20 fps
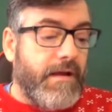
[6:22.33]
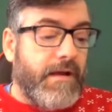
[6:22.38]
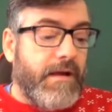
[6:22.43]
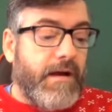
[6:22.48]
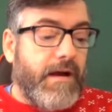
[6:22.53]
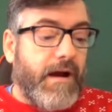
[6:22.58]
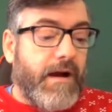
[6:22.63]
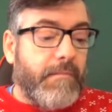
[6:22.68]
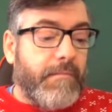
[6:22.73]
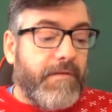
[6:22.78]

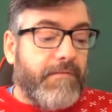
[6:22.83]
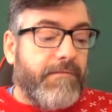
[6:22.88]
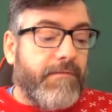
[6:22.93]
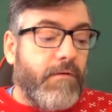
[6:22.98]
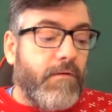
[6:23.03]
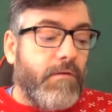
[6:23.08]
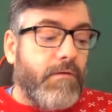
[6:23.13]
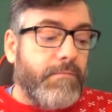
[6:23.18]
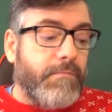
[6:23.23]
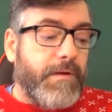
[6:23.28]
And
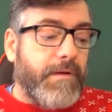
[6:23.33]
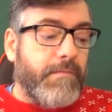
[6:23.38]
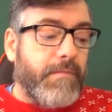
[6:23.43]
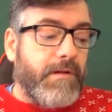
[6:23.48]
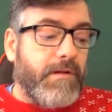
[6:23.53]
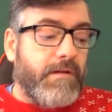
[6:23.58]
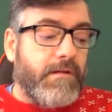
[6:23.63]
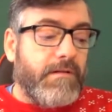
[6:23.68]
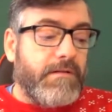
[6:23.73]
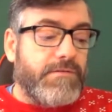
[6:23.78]
before
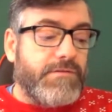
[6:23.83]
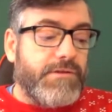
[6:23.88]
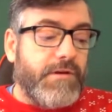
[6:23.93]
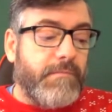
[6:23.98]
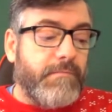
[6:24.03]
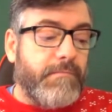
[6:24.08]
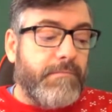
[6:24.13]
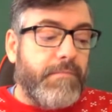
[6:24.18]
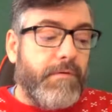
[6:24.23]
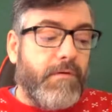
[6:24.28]
people
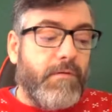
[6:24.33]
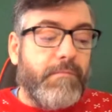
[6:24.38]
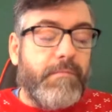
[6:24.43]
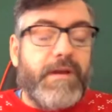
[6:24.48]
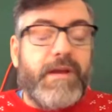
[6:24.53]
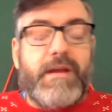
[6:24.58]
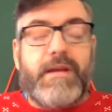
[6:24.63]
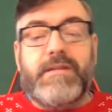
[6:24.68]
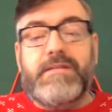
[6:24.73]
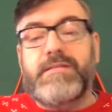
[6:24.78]
jump on
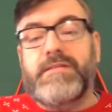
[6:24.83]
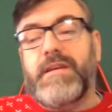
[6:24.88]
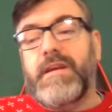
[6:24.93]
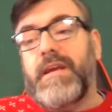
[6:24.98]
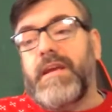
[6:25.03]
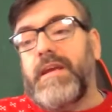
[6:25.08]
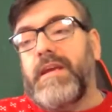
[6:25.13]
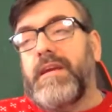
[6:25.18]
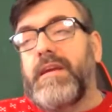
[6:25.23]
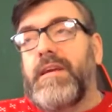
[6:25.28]
me and
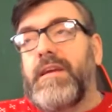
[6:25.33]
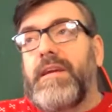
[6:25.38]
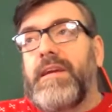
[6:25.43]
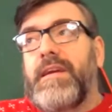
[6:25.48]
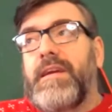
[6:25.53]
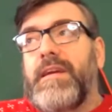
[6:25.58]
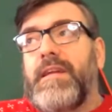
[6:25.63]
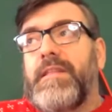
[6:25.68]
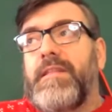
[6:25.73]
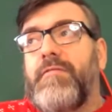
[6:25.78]
say,
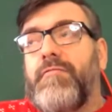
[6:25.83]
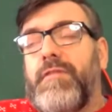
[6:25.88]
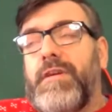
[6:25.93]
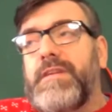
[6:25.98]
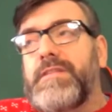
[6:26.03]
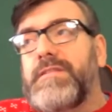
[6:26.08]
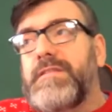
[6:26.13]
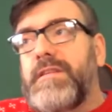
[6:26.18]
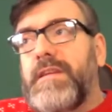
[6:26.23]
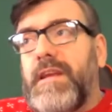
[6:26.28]
the
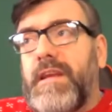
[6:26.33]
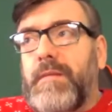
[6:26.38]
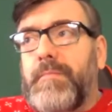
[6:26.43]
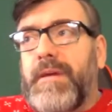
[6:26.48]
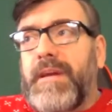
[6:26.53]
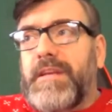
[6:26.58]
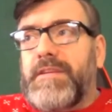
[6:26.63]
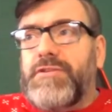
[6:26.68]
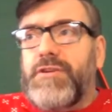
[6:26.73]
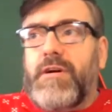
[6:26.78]
reason
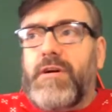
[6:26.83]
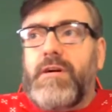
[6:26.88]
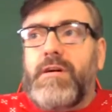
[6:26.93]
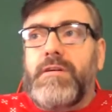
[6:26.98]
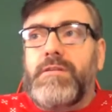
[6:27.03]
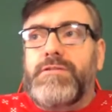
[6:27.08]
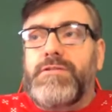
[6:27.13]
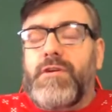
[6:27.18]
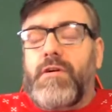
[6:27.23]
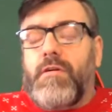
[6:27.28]
eBay
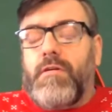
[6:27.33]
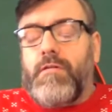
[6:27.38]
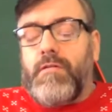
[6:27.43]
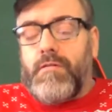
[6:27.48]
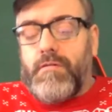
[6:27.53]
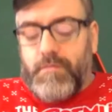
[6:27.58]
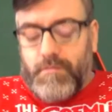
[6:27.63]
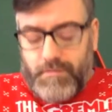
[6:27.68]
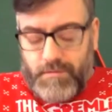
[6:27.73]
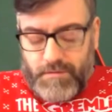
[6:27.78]
charge
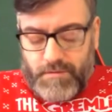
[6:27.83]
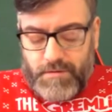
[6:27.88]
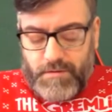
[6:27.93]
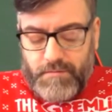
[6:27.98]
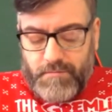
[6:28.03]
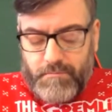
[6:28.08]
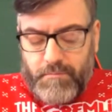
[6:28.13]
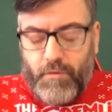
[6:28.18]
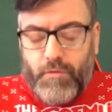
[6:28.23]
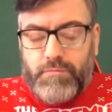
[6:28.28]
on
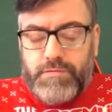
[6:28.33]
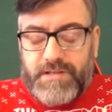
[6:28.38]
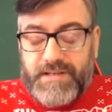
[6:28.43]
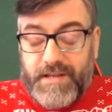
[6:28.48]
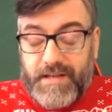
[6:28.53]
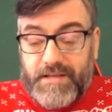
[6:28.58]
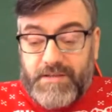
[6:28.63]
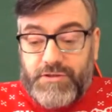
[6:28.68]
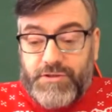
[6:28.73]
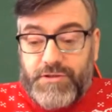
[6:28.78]

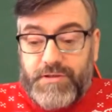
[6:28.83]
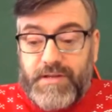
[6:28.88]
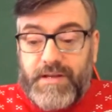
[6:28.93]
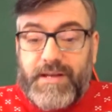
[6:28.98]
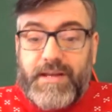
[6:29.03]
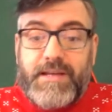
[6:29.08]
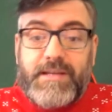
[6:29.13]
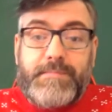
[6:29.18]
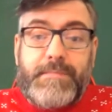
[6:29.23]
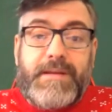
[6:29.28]
postage
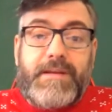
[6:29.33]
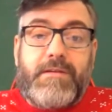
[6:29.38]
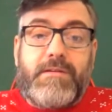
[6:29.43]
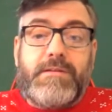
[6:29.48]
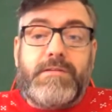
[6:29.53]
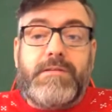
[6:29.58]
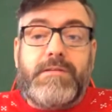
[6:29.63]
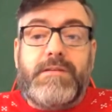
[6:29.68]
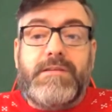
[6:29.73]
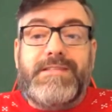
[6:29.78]
is
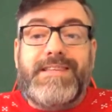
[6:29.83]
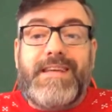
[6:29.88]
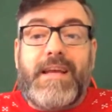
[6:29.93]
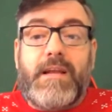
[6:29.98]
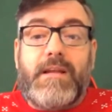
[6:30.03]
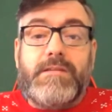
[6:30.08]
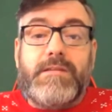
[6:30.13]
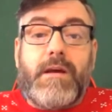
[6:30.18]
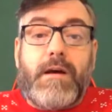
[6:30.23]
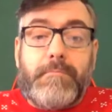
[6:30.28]
because
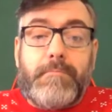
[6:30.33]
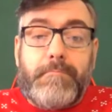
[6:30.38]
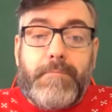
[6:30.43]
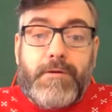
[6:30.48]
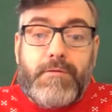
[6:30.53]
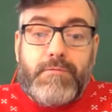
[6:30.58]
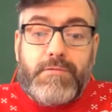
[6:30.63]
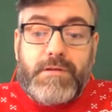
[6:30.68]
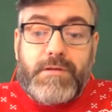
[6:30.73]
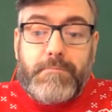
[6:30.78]
sellers
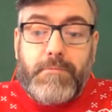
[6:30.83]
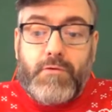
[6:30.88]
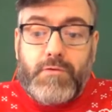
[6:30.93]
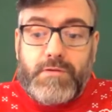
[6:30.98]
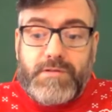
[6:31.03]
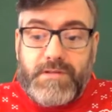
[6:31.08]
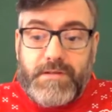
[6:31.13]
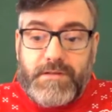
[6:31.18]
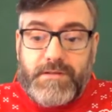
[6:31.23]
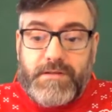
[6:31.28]
abuse the
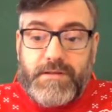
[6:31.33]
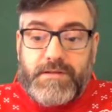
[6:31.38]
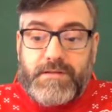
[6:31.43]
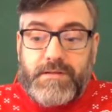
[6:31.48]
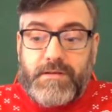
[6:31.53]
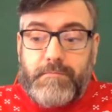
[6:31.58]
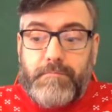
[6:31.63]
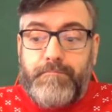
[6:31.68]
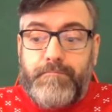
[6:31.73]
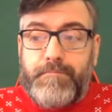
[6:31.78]
postage
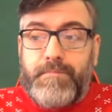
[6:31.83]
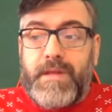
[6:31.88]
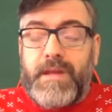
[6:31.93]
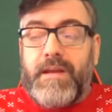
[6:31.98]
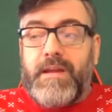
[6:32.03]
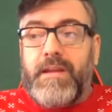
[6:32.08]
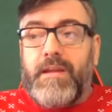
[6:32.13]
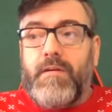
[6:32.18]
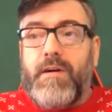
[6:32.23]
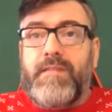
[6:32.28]
system.
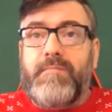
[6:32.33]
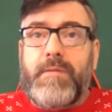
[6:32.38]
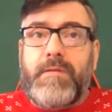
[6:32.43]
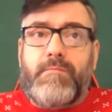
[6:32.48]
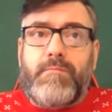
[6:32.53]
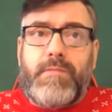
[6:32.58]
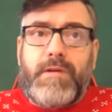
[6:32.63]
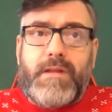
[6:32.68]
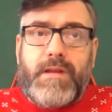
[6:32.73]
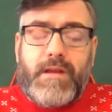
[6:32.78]
Now, I've been
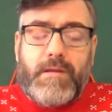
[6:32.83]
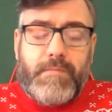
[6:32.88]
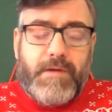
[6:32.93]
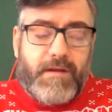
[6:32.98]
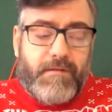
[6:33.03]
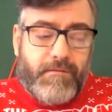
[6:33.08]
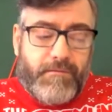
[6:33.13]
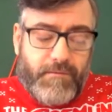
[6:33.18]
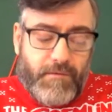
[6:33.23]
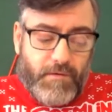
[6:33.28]
with
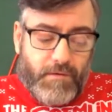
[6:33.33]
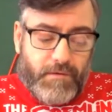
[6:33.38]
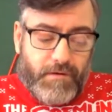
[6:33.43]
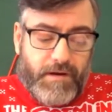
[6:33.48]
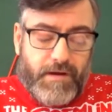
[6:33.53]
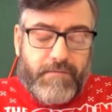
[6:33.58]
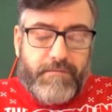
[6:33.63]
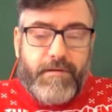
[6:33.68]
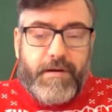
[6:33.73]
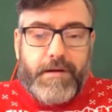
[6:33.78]
eBay for long
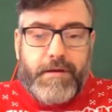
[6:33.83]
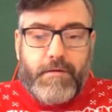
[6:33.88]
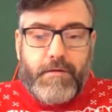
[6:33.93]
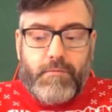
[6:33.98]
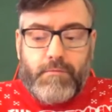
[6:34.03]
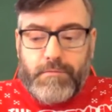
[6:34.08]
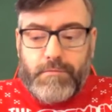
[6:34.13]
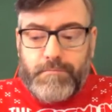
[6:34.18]
enough, I know.